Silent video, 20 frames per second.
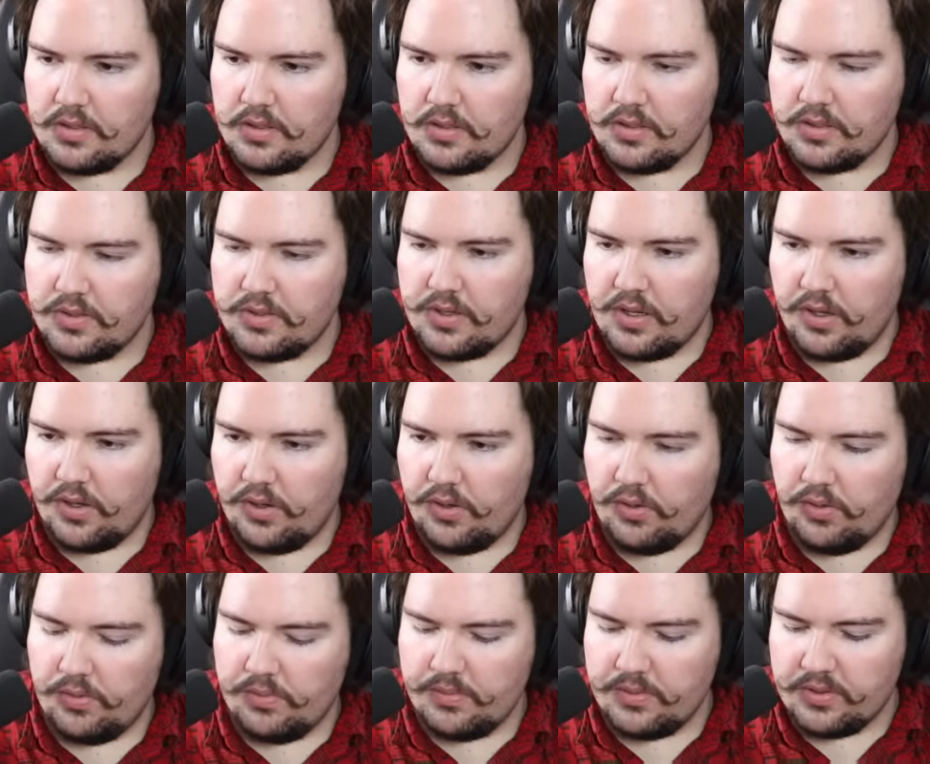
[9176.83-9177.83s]

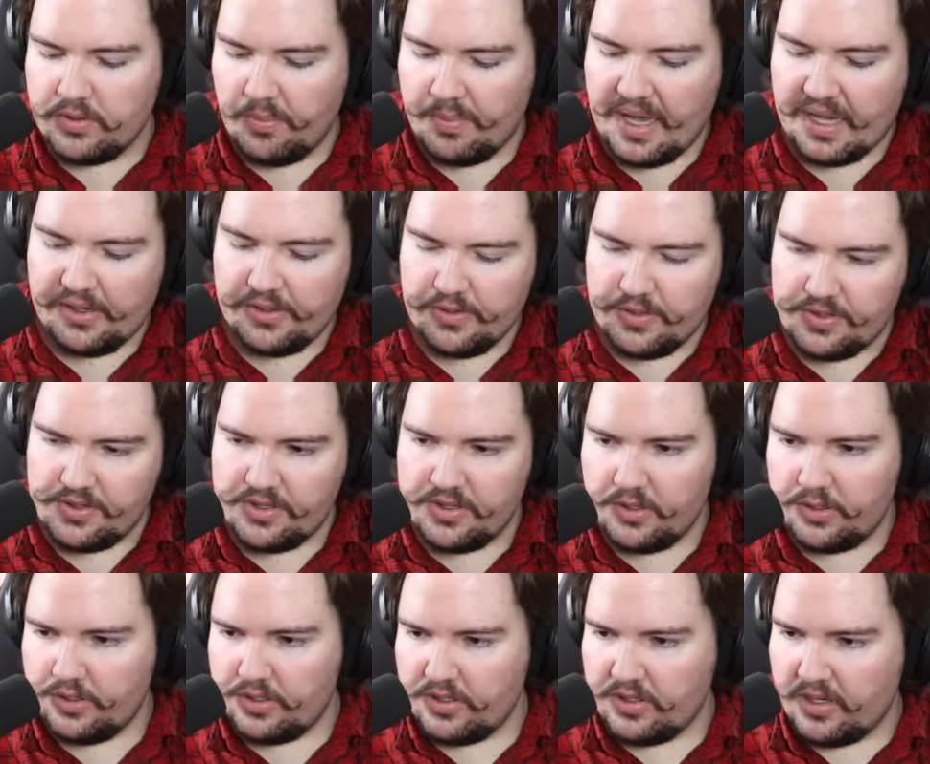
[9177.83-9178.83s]
So let's go back into our
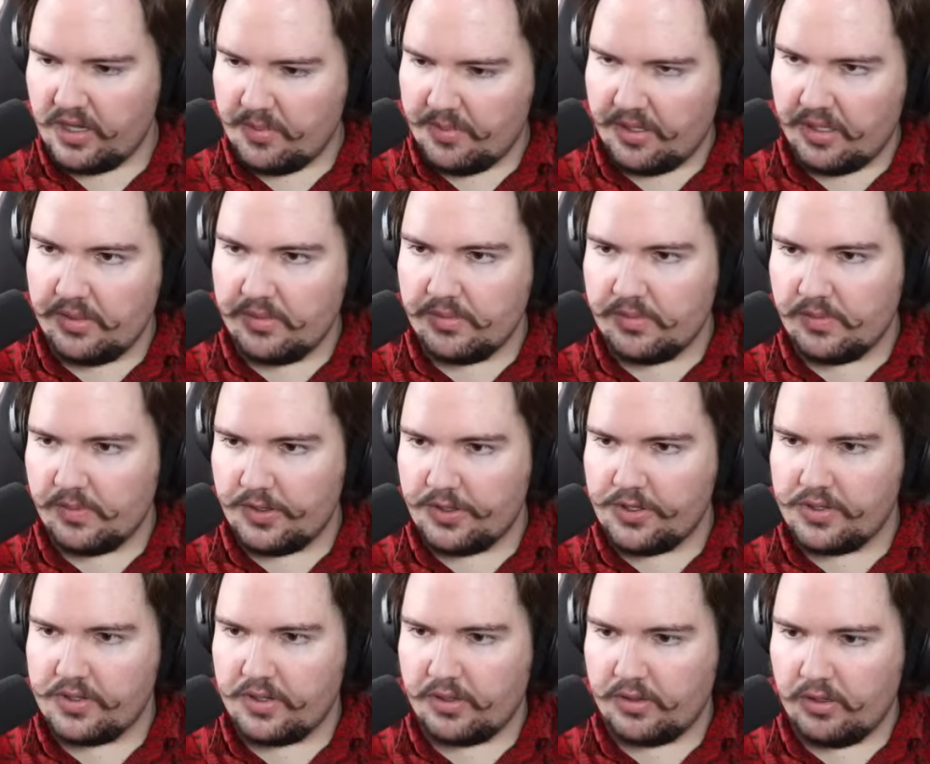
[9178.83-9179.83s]
synergies table, which
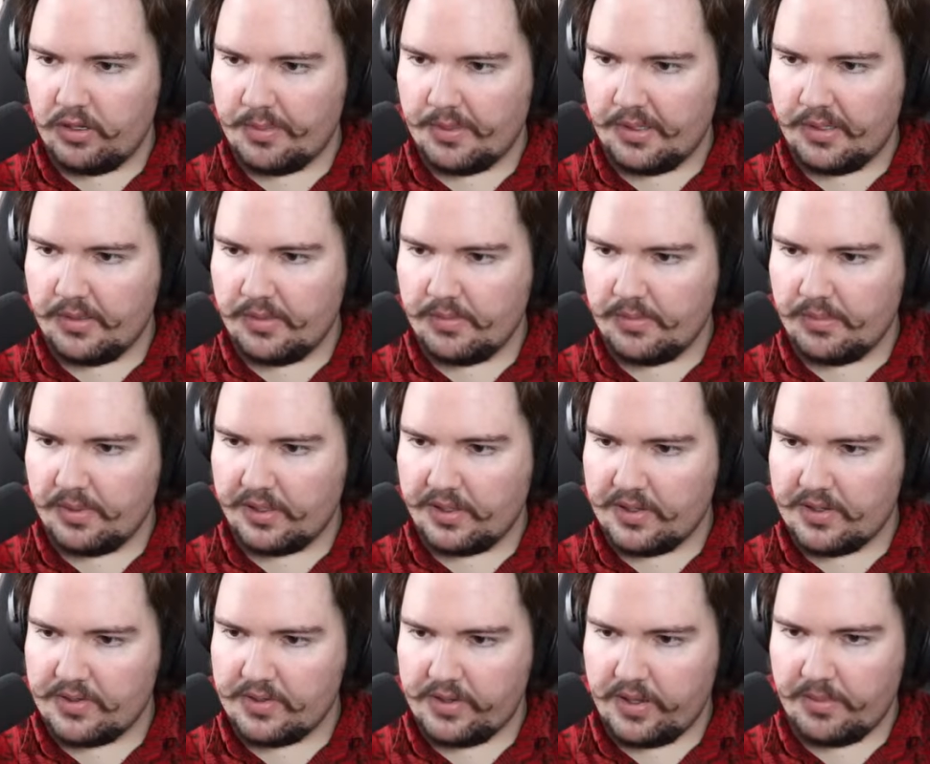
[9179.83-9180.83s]
is in global,
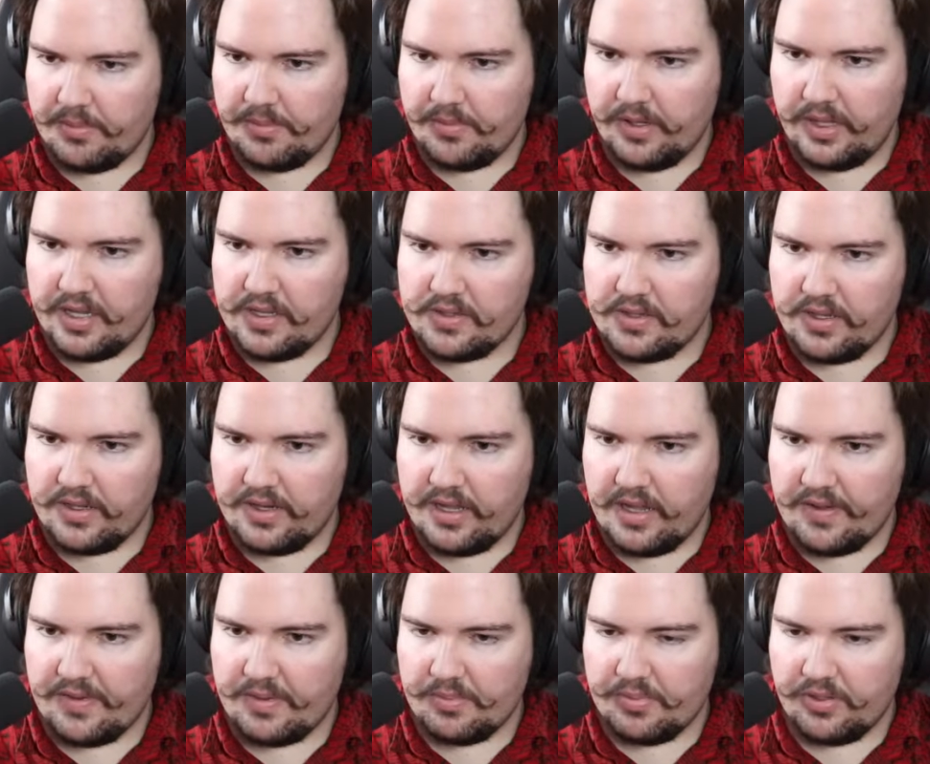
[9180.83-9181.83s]
because I'm lazy and
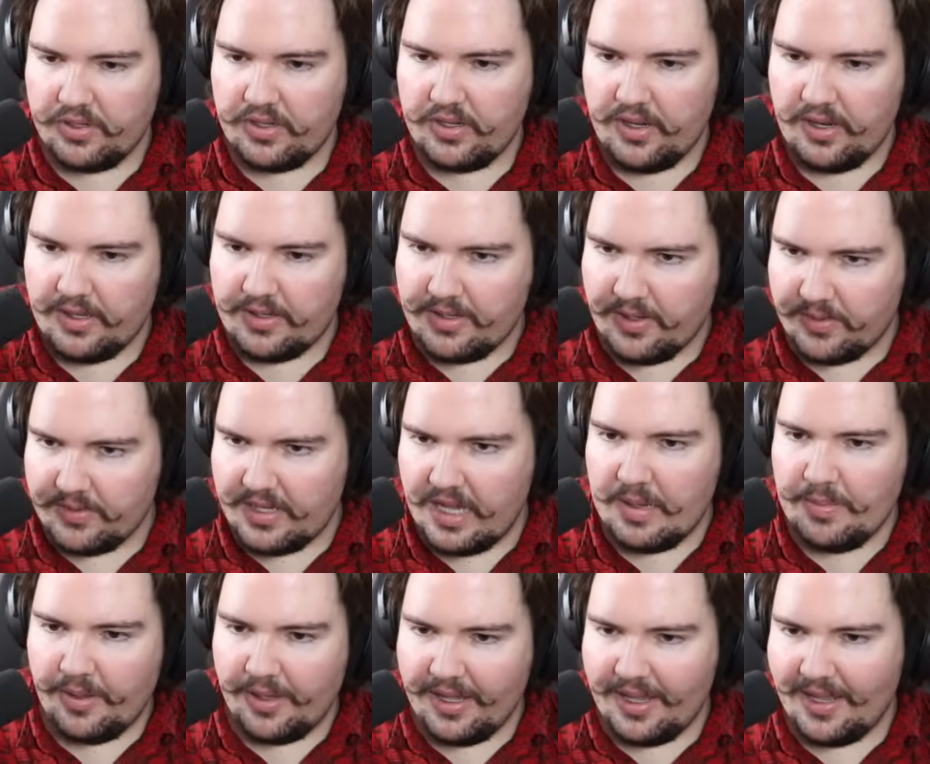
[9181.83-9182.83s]
haven't put it in its own
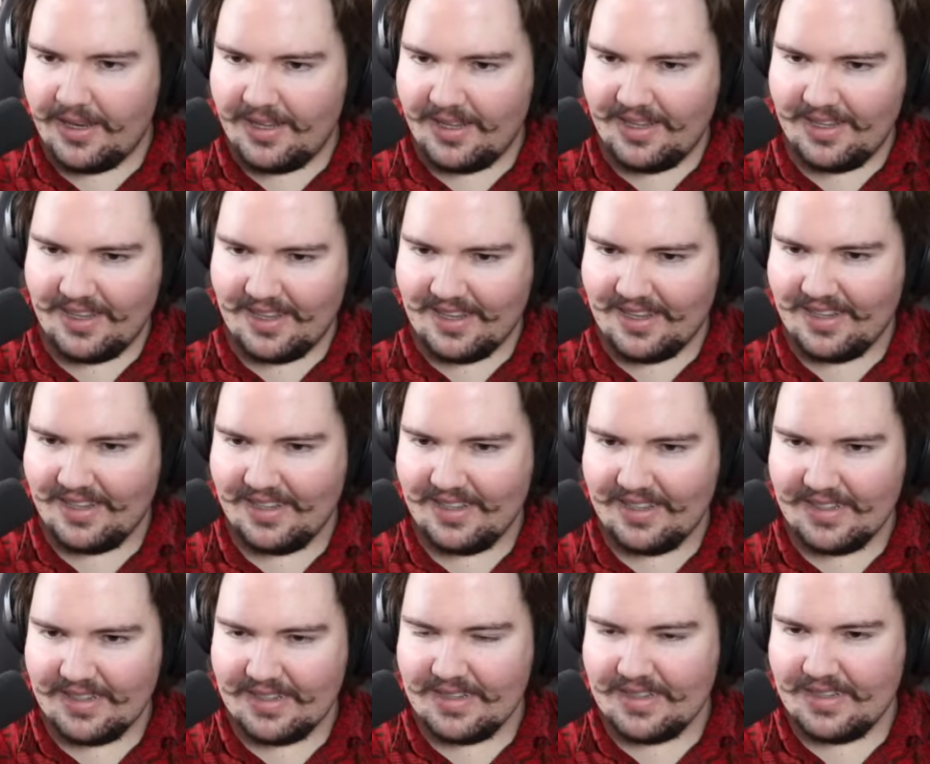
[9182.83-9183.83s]
table yet. So
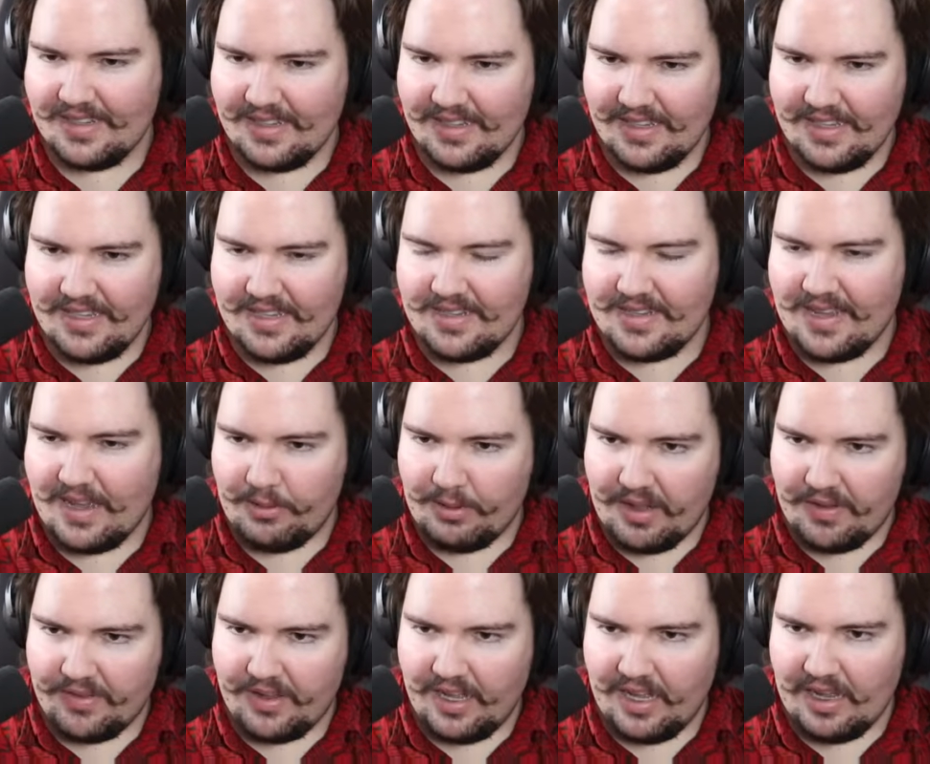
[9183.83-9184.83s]
yeah, we
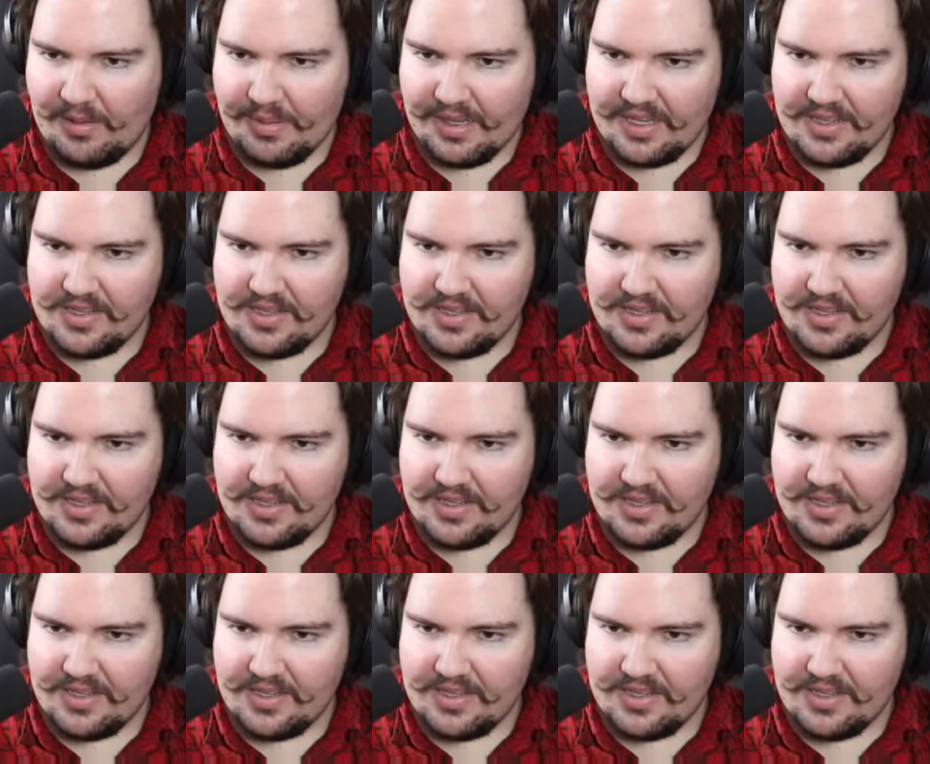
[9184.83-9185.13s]
have hobbyist